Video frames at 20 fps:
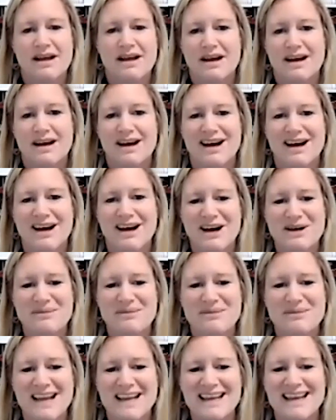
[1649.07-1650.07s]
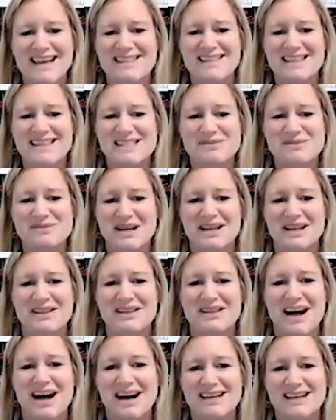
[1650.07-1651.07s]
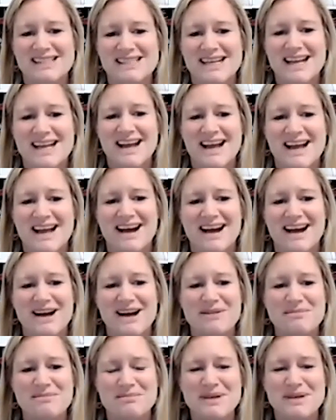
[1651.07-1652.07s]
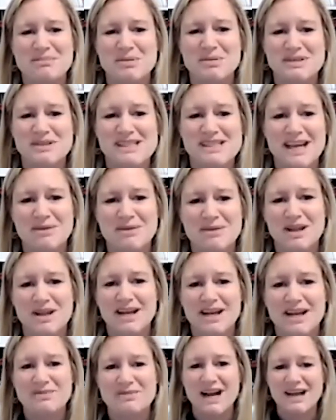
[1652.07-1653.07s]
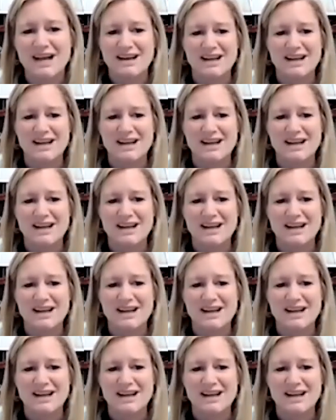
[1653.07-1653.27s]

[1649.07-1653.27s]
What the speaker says: I get this one a lot. People say, well, I read I